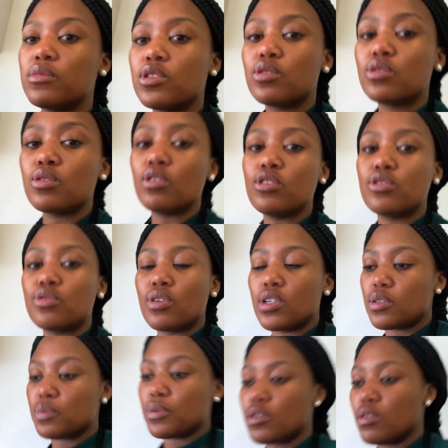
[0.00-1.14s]
so
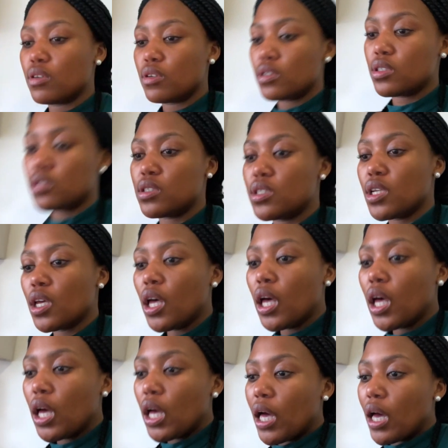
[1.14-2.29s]
stressed because
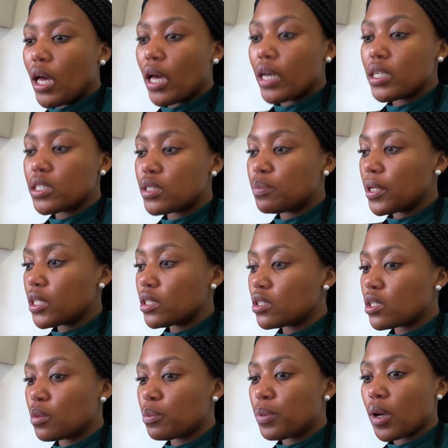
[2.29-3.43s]
I
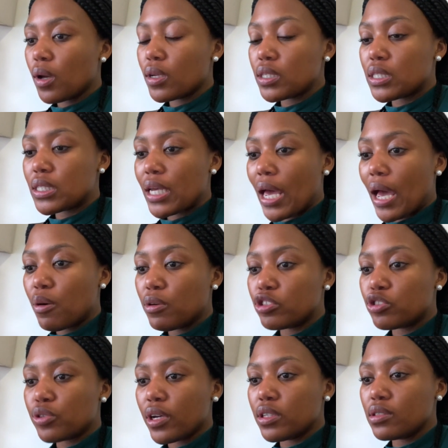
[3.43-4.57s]
spent the past hour
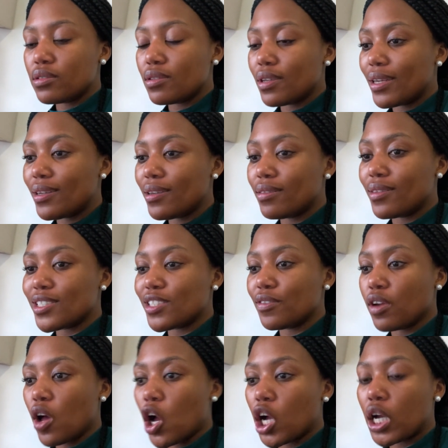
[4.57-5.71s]
trying to edit this
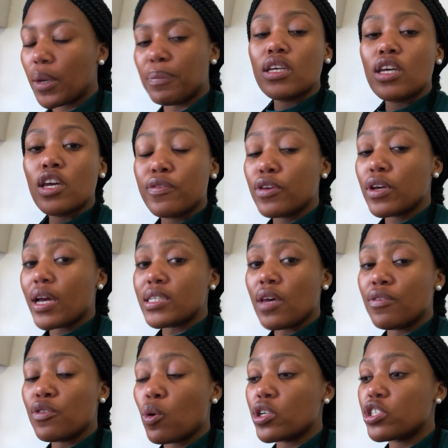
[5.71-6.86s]
vlog. But if you guys
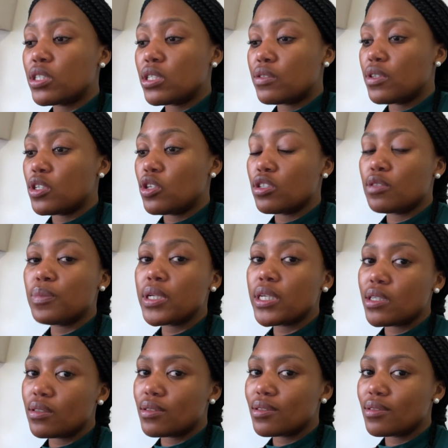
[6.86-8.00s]
haven't watched these videos,
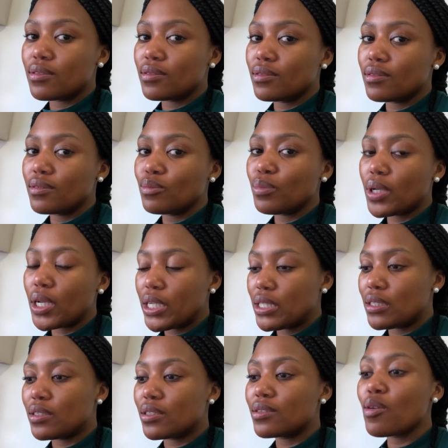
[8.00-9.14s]
please
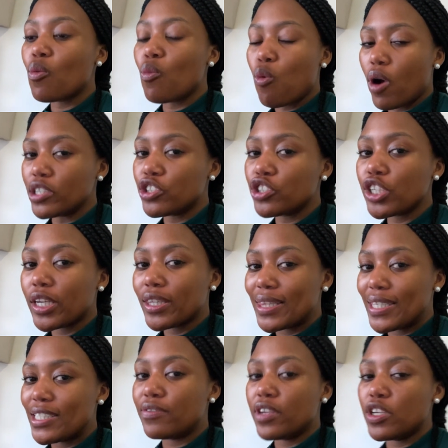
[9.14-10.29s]
watch
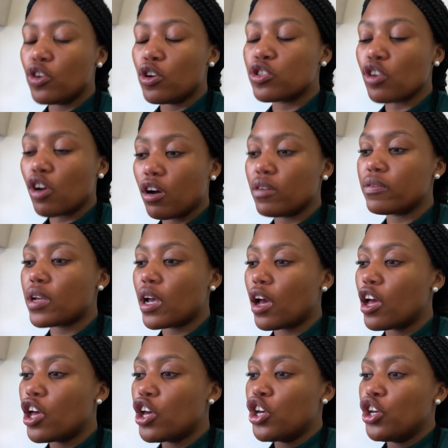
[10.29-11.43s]
these videos after
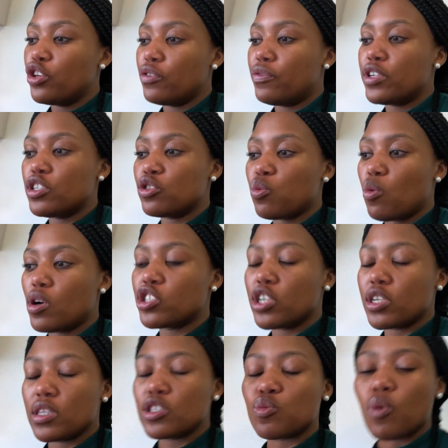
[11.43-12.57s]
you finish watching
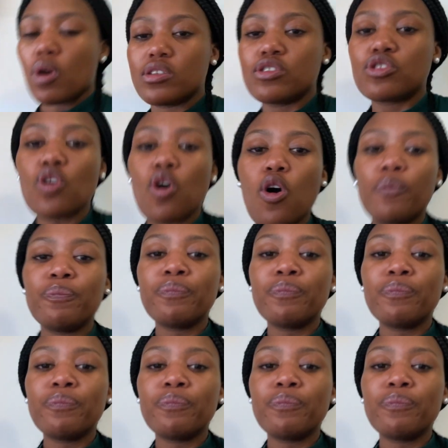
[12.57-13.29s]
this one. So